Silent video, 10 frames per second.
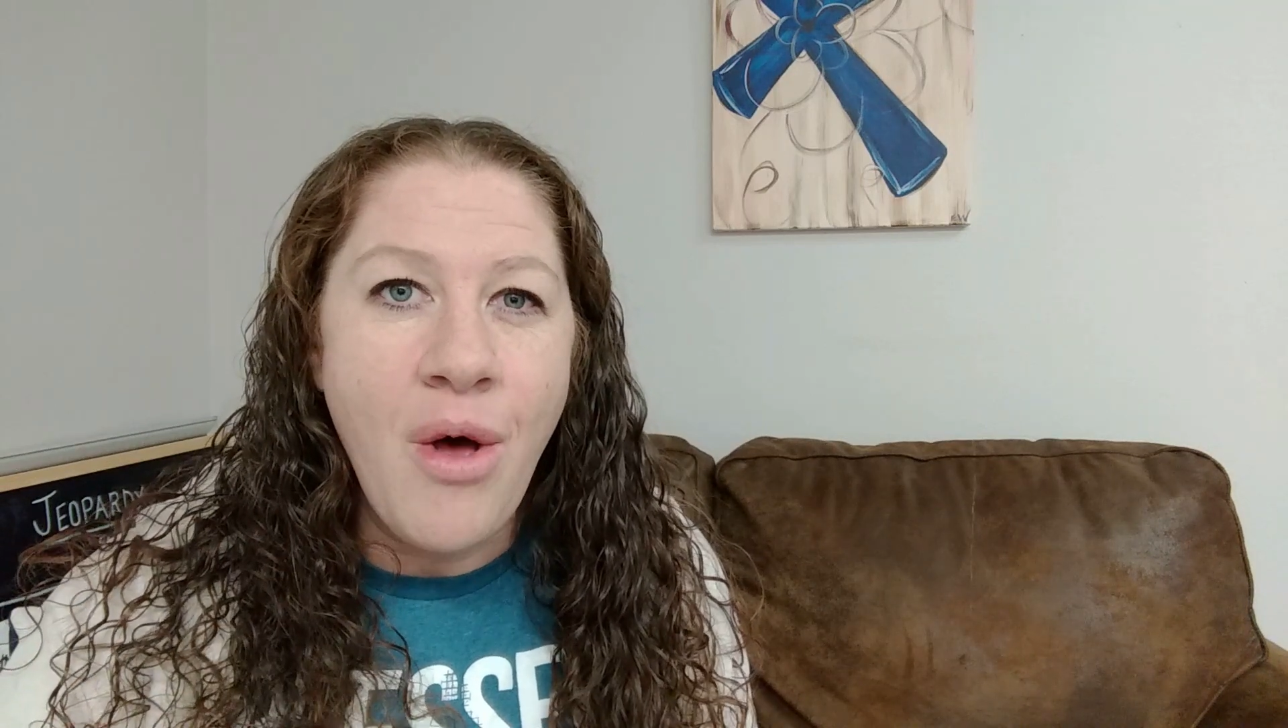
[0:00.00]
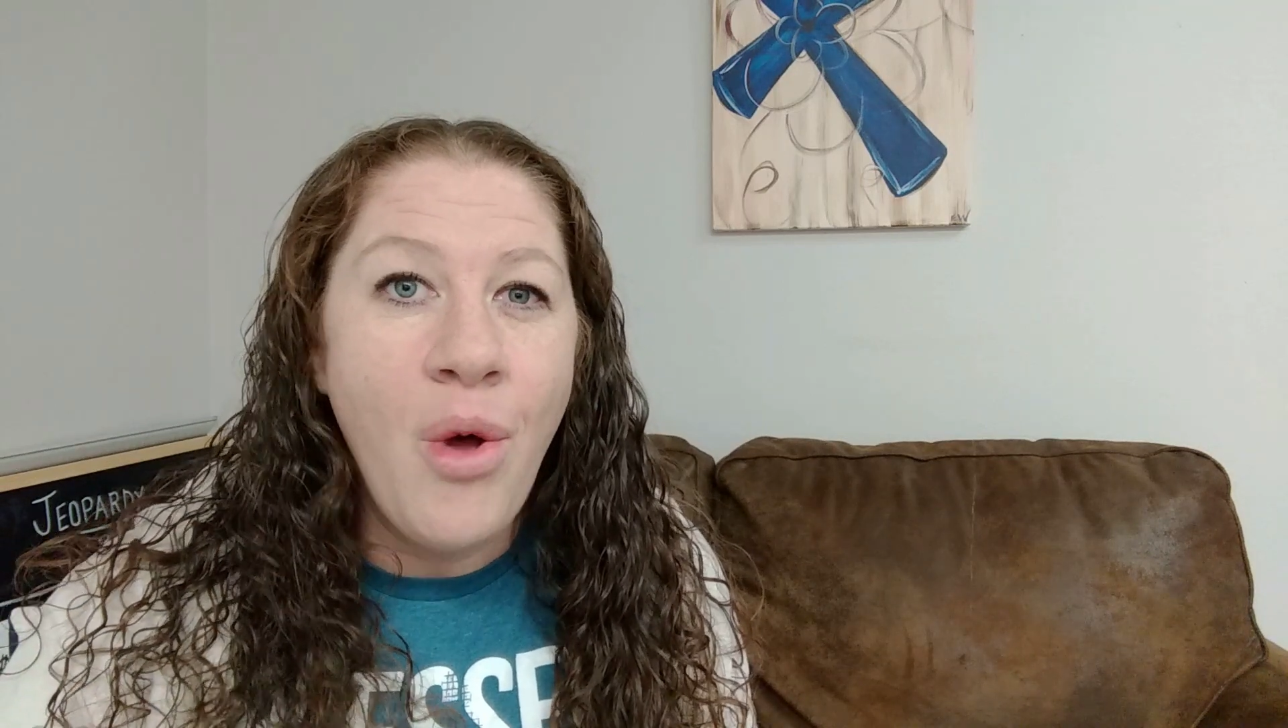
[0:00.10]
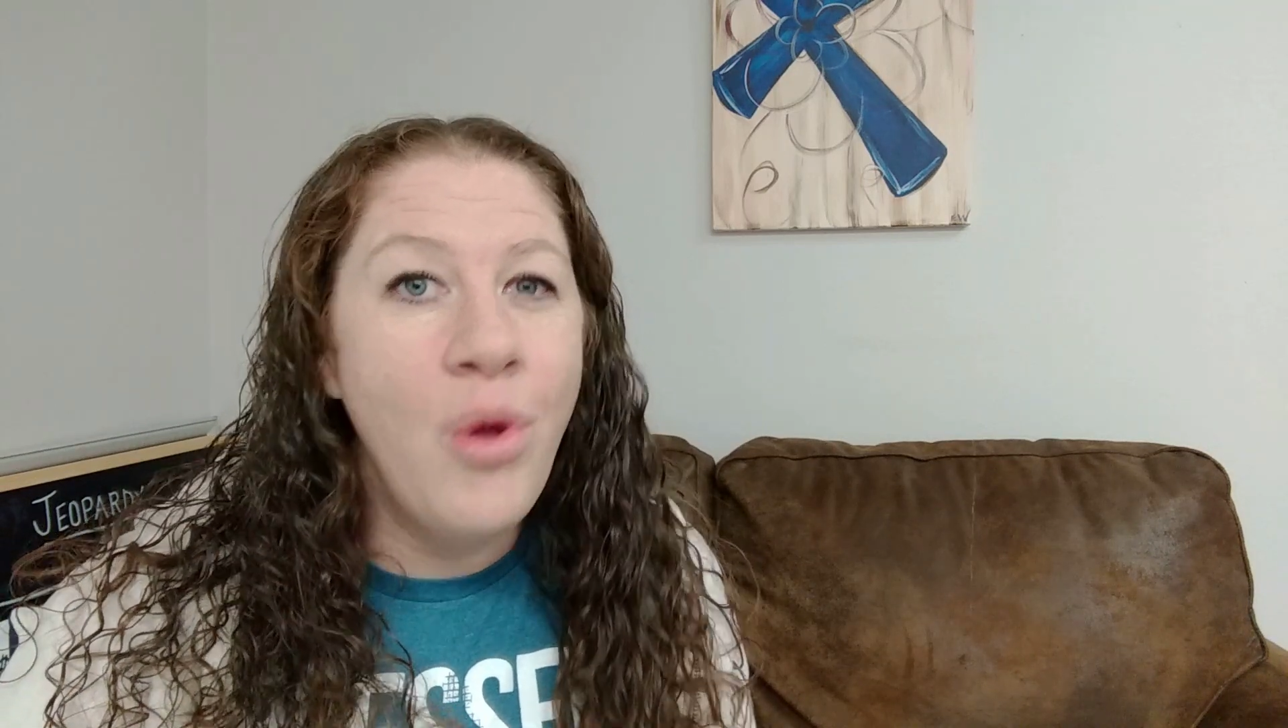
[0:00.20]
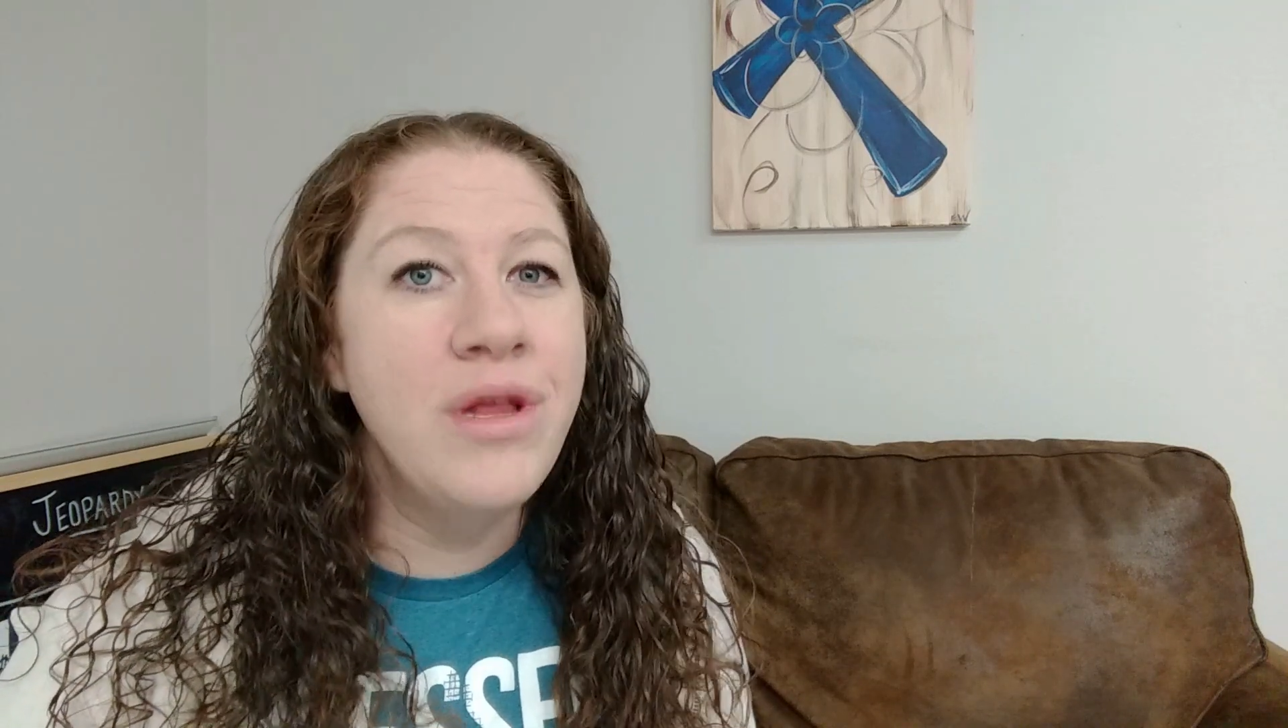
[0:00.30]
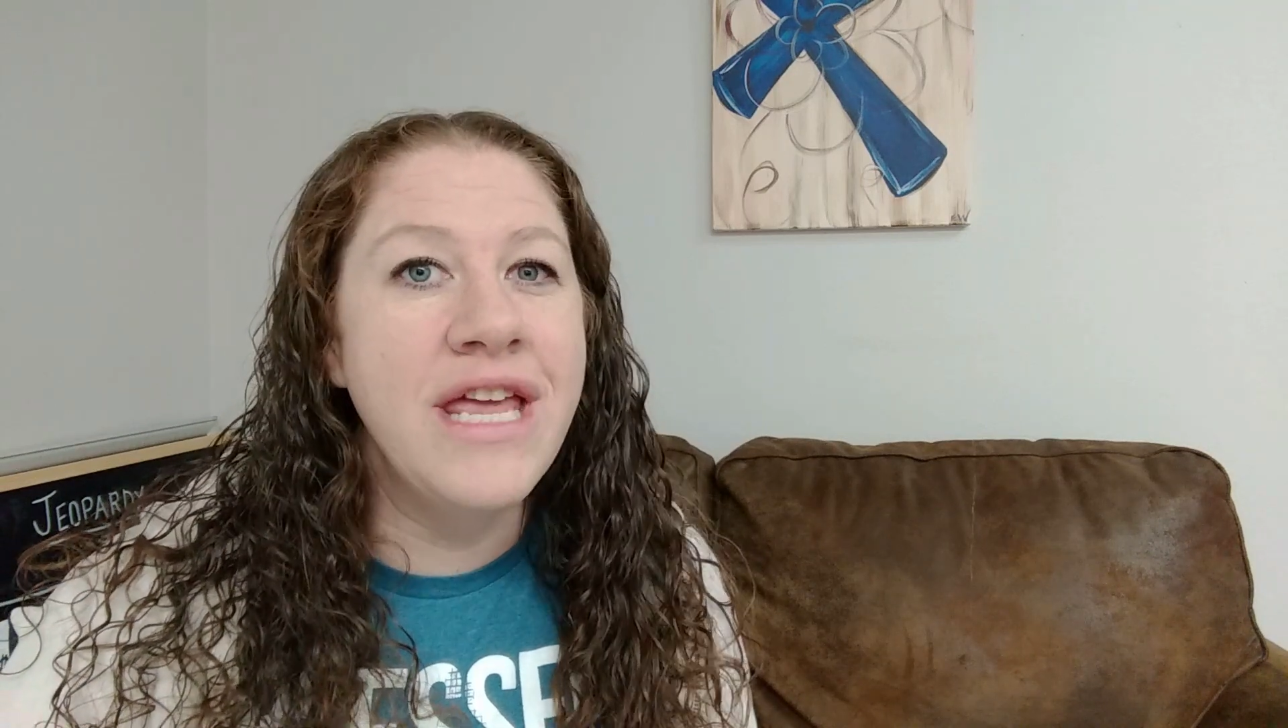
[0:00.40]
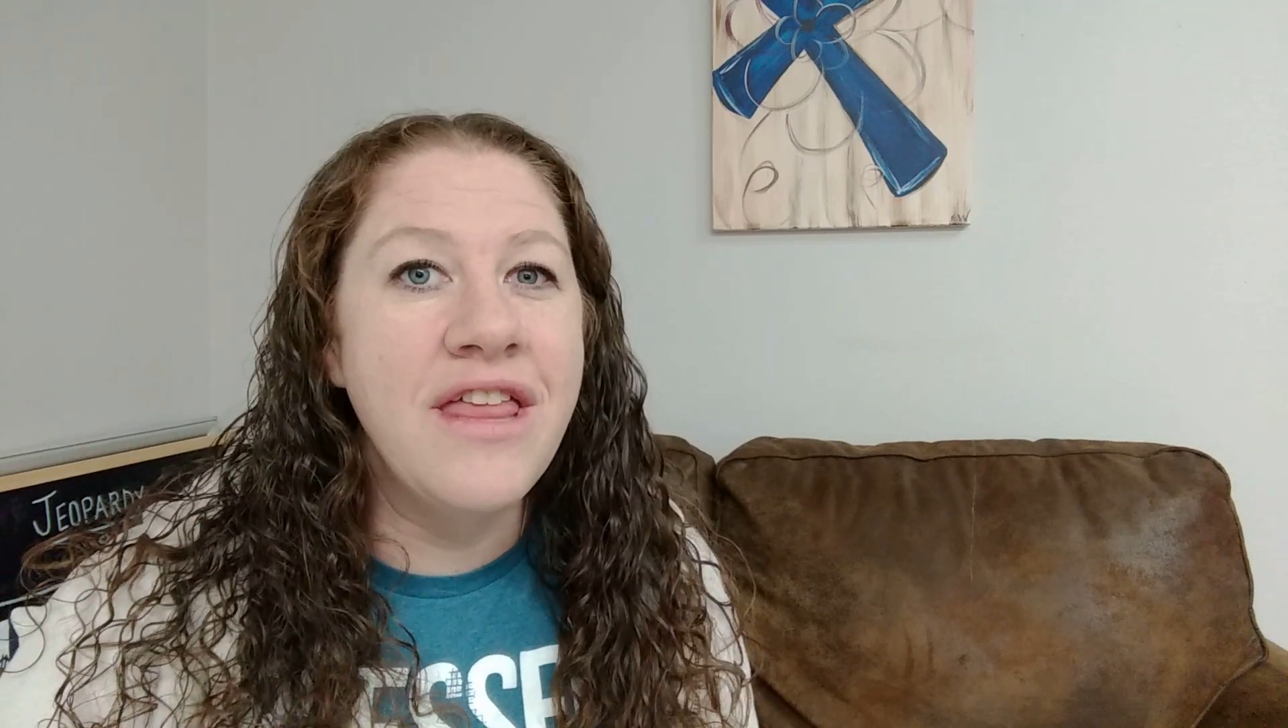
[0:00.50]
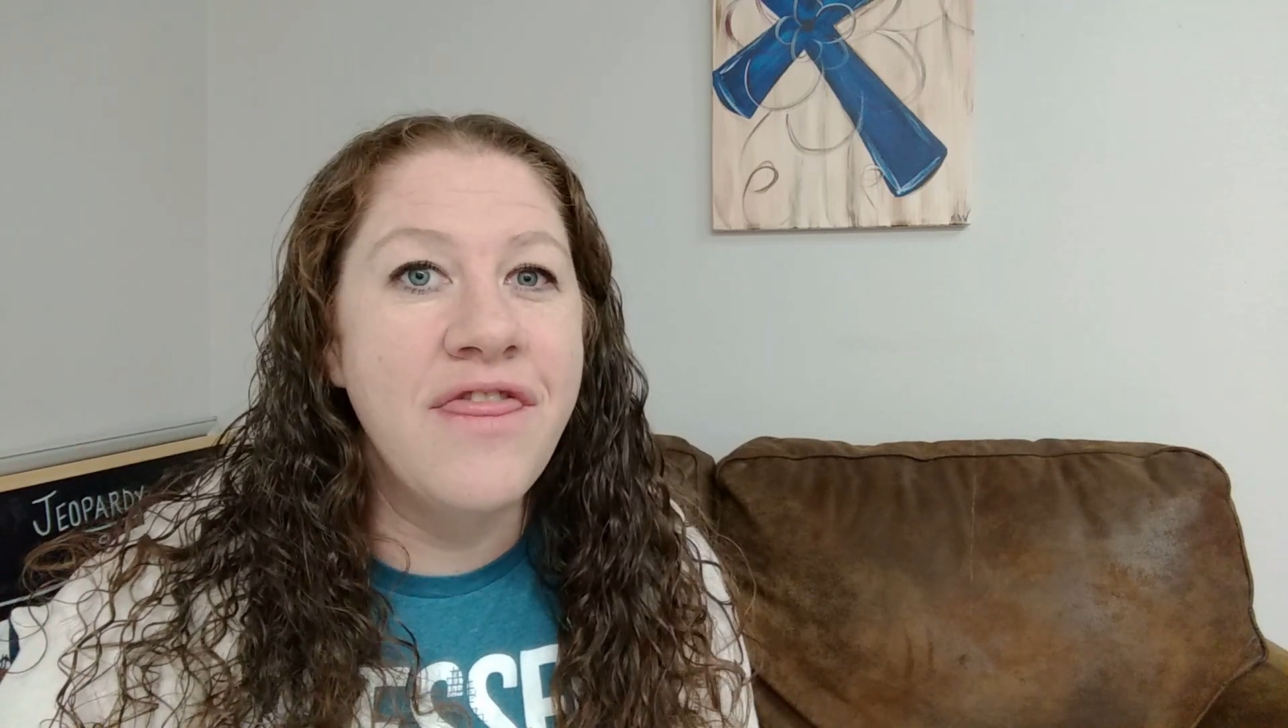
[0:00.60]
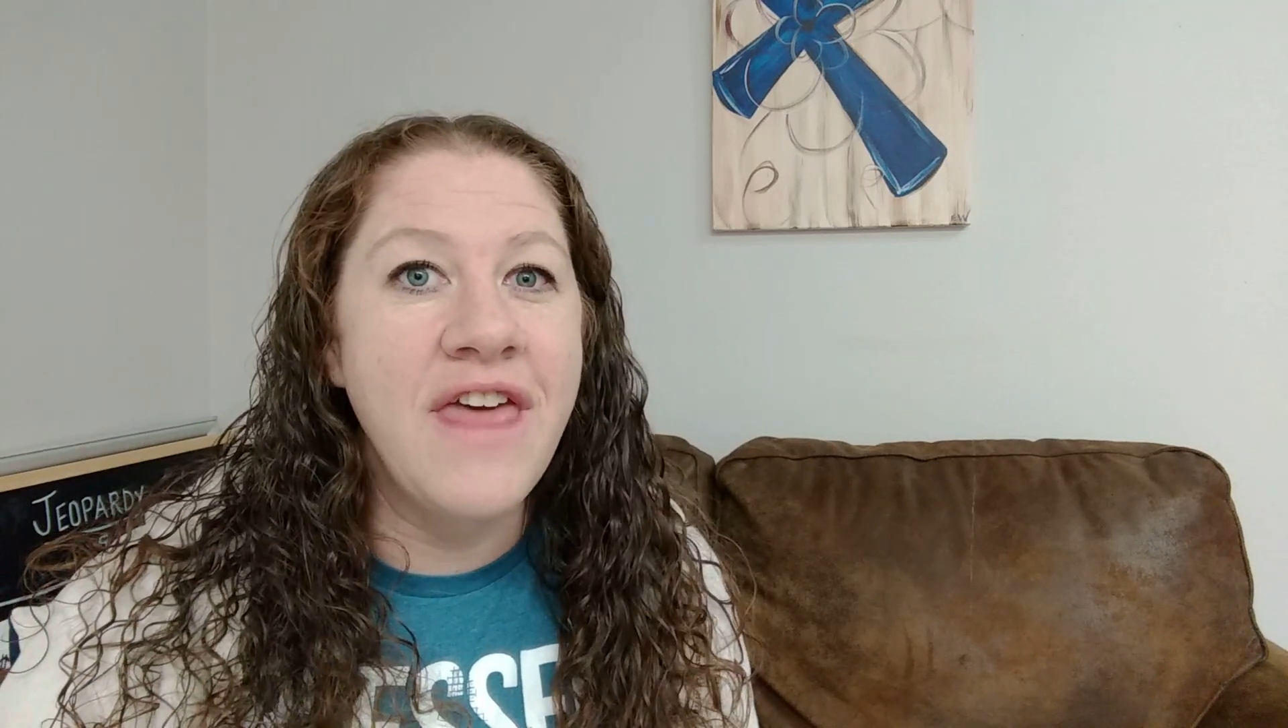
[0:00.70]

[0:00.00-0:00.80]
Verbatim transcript: holding